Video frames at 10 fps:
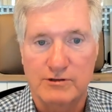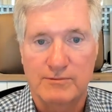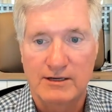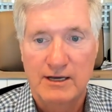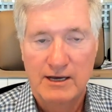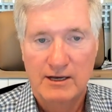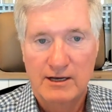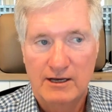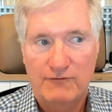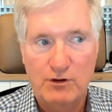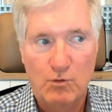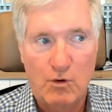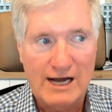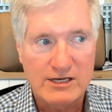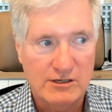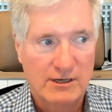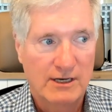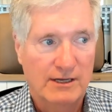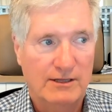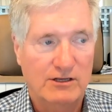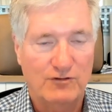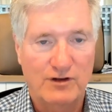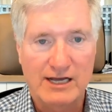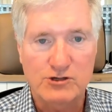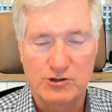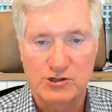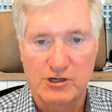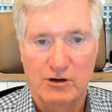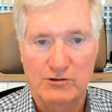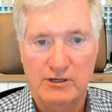I mean, if you watch these financial shows,